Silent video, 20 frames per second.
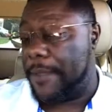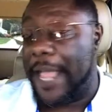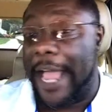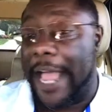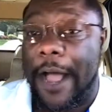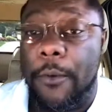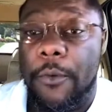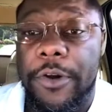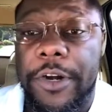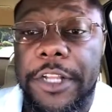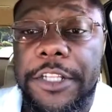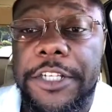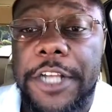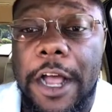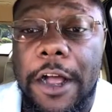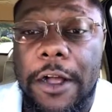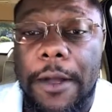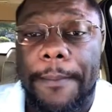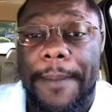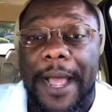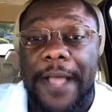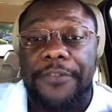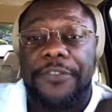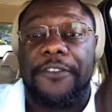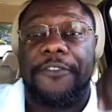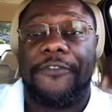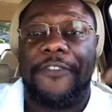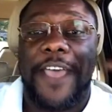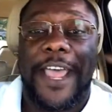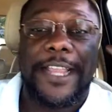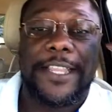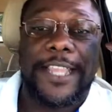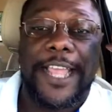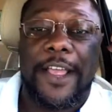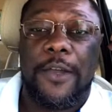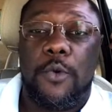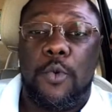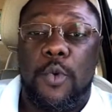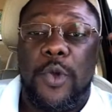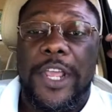I want to talk about the fact
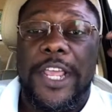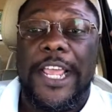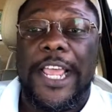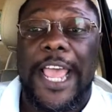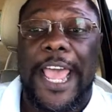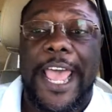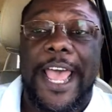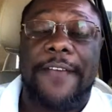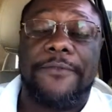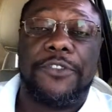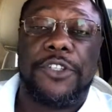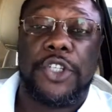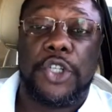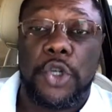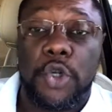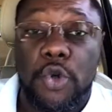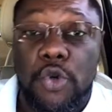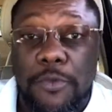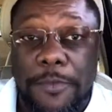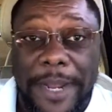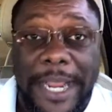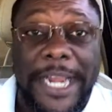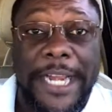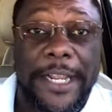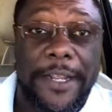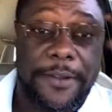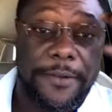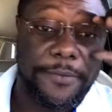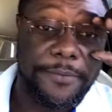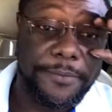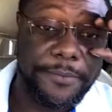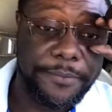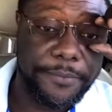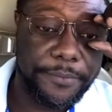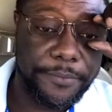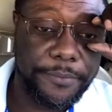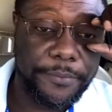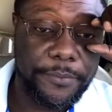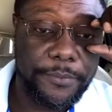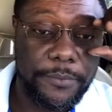that we have too many
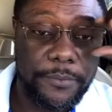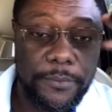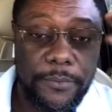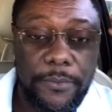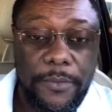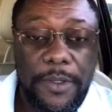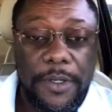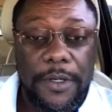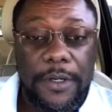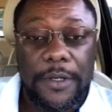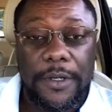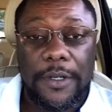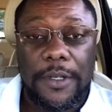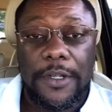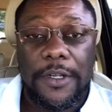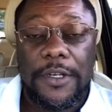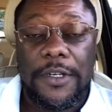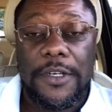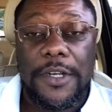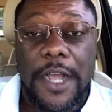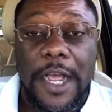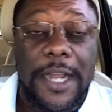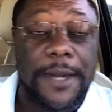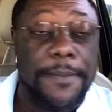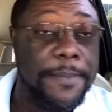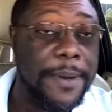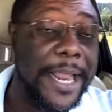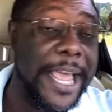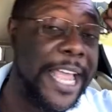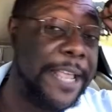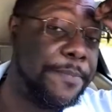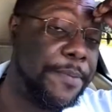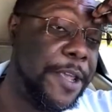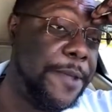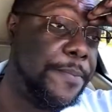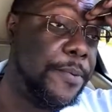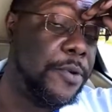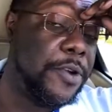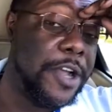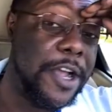non-Black
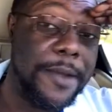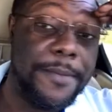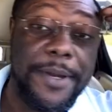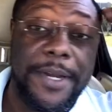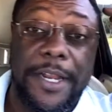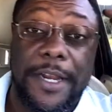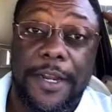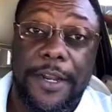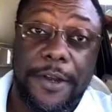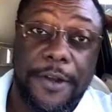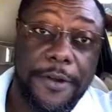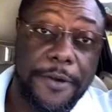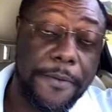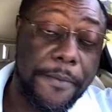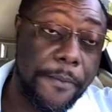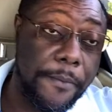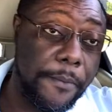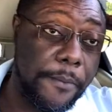people coming in here.